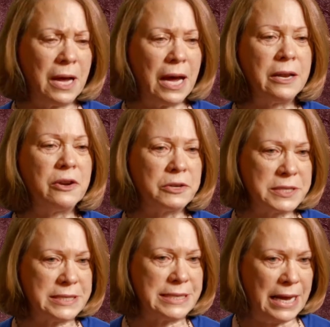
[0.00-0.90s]

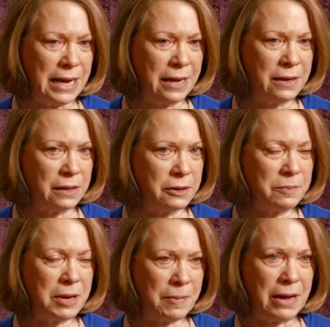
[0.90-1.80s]
understand a little
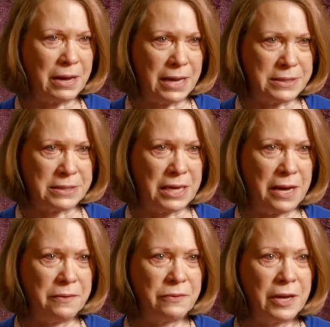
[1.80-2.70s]
bit about God's
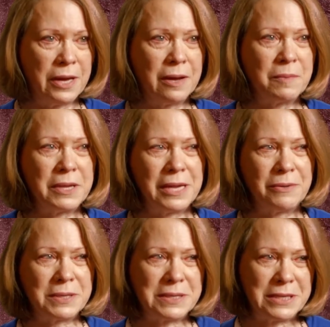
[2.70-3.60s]
love, but there
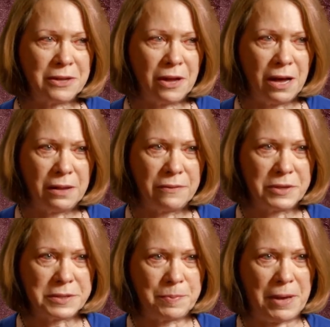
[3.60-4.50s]
was still all of
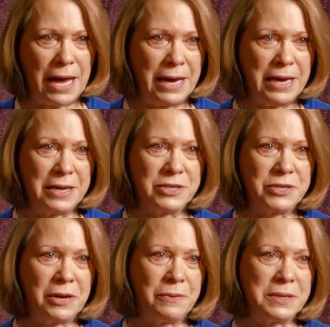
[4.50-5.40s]
this baggage
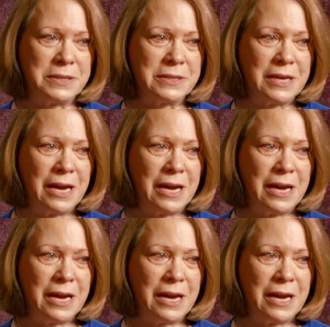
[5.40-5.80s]
that was